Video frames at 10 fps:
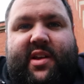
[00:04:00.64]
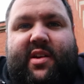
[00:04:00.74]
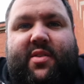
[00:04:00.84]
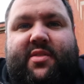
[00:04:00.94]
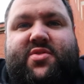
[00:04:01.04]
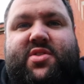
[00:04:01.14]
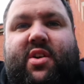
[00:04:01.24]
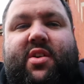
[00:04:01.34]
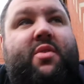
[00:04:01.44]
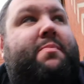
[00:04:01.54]
you know. I've just
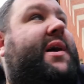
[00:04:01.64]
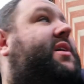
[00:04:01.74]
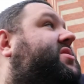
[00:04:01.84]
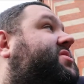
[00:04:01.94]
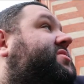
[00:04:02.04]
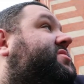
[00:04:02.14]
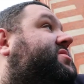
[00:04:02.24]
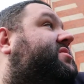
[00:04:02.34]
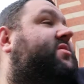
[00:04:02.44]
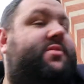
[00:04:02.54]
got no
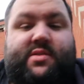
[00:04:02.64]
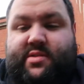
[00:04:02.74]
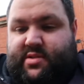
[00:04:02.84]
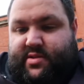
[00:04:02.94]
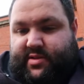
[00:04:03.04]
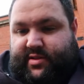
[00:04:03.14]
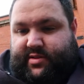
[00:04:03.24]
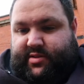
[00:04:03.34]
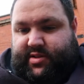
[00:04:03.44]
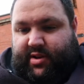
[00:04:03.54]
patience.
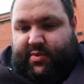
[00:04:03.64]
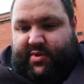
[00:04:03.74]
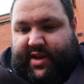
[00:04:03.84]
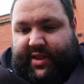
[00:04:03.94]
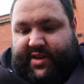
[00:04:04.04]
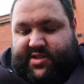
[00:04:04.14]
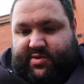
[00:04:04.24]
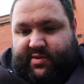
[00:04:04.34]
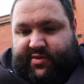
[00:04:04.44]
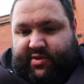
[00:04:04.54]
So we'll get these
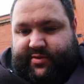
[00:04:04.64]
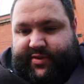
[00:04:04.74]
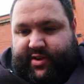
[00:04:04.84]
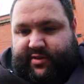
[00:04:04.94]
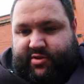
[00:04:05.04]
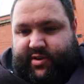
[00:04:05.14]
two evolved. I've